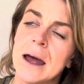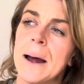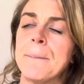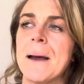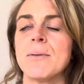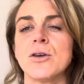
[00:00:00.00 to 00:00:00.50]

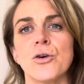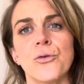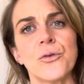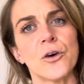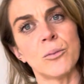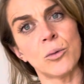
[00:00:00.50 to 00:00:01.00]
maybe you
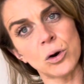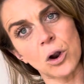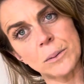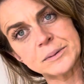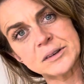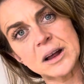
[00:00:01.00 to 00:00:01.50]
feel more
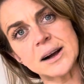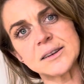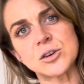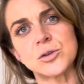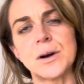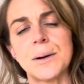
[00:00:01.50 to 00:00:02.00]

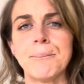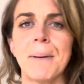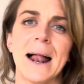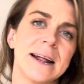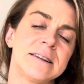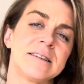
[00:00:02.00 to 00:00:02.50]
lopsided or
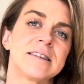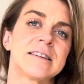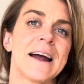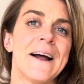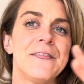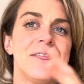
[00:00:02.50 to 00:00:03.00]
imbalanced,
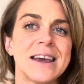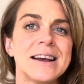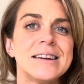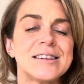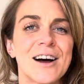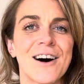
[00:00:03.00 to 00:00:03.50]

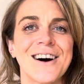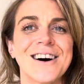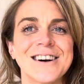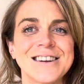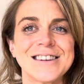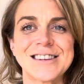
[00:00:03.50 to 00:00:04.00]
these
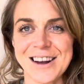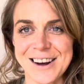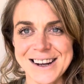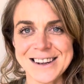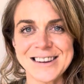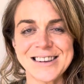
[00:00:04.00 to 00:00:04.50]
are
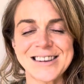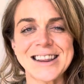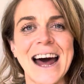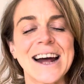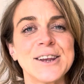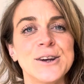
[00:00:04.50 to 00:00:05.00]
signs
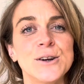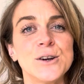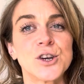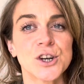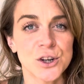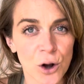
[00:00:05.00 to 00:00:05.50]
that you
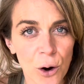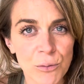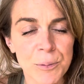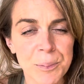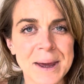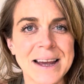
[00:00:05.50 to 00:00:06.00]
should not
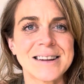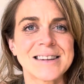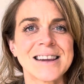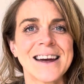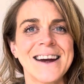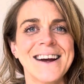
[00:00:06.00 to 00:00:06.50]

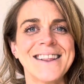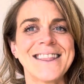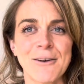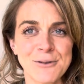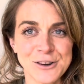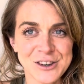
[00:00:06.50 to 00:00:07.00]
repeat
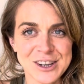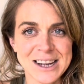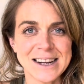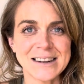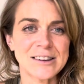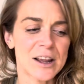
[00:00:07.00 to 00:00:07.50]
that
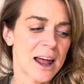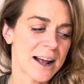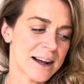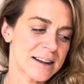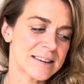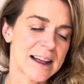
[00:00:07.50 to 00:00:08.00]
routine. So
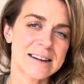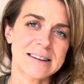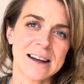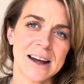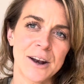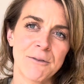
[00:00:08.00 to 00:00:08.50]
like I
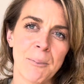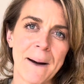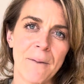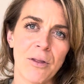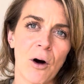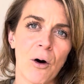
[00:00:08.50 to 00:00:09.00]
said, kind of
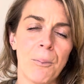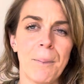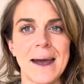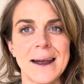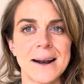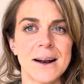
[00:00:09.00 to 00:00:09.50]
about the whole
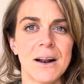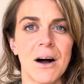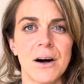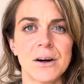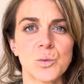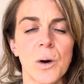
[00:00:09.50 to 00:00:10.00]
pain and
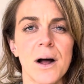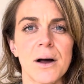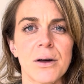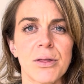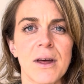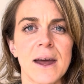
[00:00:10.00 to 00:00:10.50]
hard
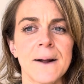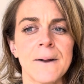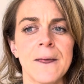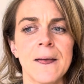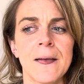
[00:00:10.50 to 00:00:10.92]
work thing,